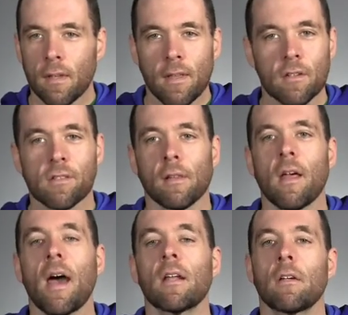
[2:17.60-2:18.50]
And there's a
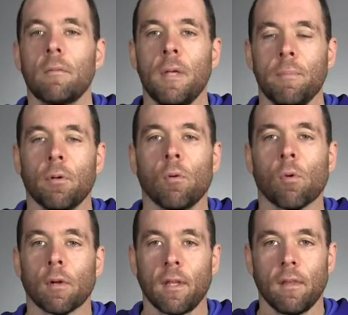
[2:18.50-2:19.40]
lot of good people
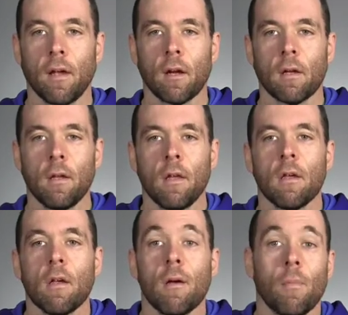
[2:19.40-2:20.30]
working there.
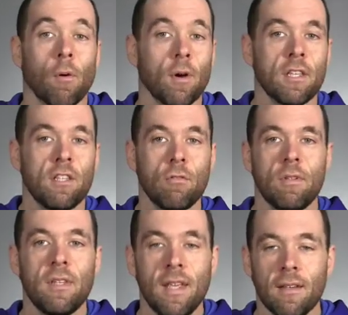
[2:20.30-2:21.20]
But what you
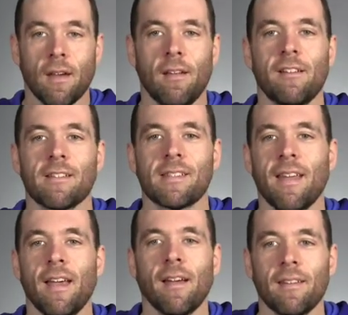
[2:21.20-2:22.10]
need to
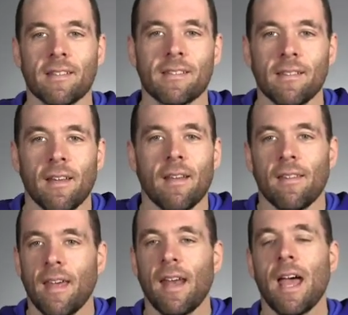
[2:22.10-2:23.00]
understand is
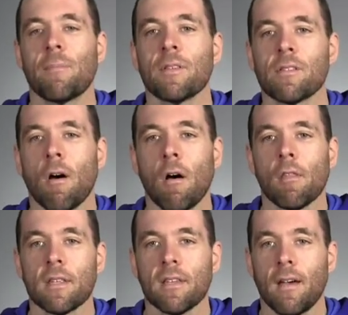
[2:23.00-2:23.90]
that happens all
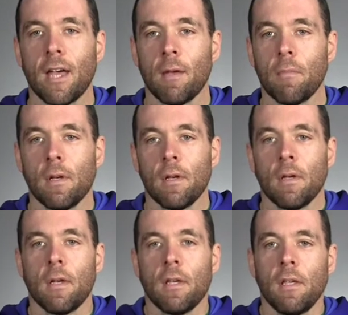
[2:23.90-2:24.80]
the time.
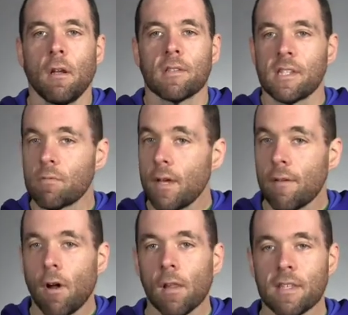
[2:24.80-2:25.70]
You know, since we
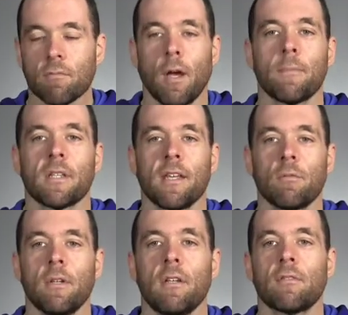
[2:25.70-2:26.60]
have all these websites
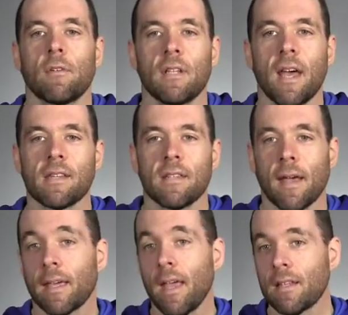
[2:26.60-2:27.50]
we use for testing,
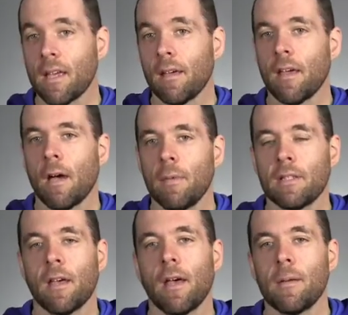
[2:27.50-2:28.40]
I can't tell you how many
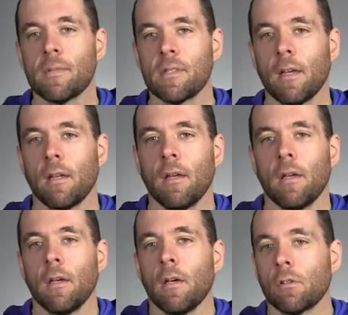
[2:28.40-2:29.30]
times that
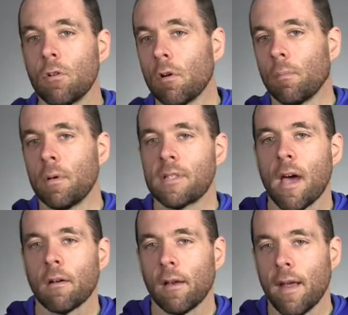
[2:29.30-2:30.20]
Google puts
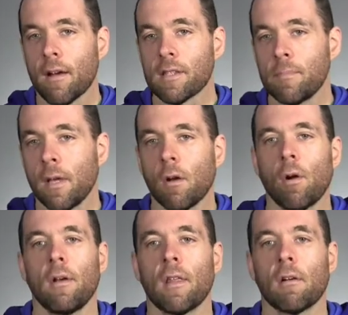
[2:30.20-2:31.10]
out an announcement
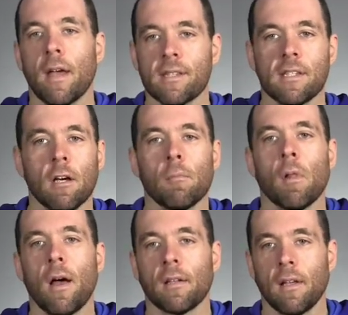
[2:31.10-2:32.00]
or another SEO
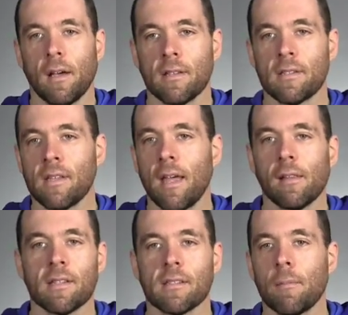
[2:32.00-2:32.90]
blog does saying
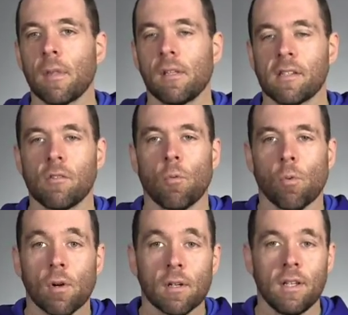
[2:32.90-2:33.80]
that something doesn't
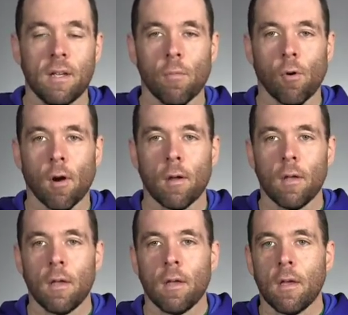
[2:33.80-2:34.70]
work anymore.
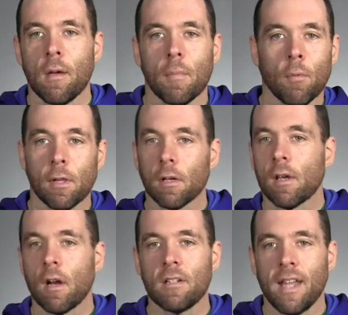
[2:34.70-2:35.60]
But we look
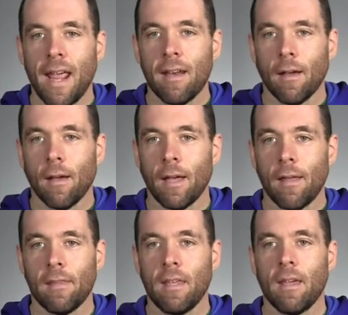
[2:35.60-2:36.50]
at our data
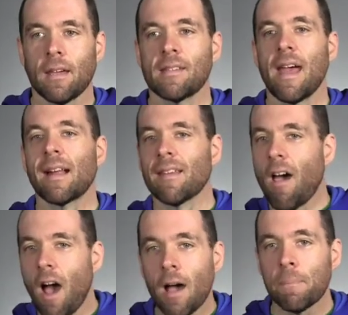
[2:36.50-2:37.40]
and the exact
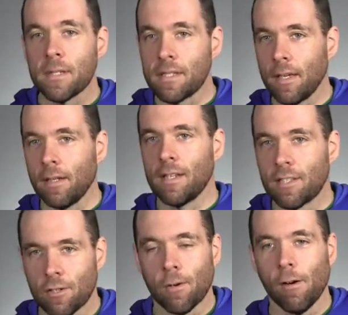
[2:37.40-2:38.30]
opposite
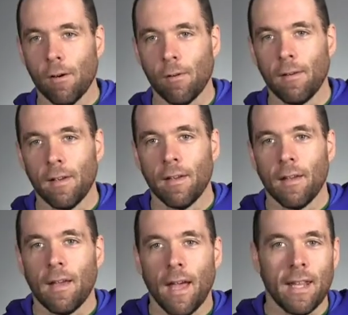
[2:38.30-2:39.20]
is true.
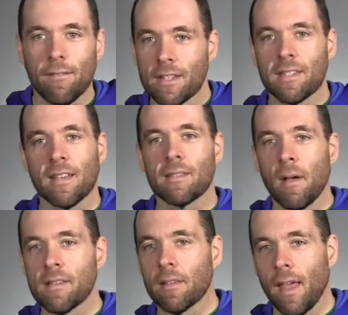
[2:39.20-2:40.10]
And even 6
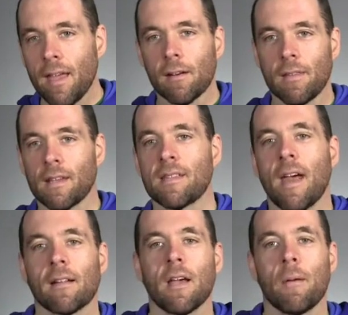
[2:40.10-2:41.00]
months later, the
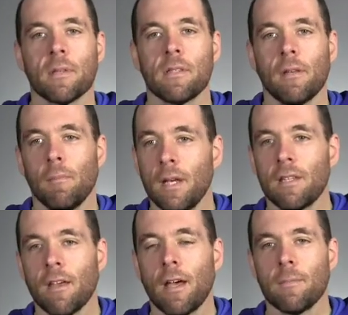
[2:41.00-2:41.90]
exact opposite many
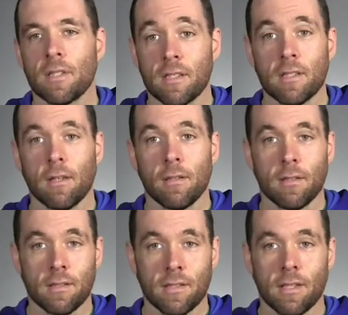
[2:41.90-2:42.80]
times is
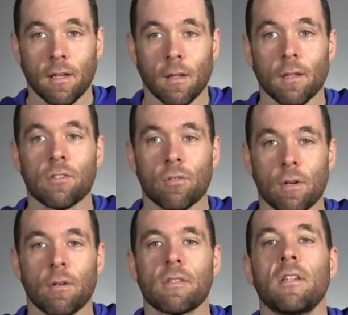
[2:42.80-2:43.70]
still true.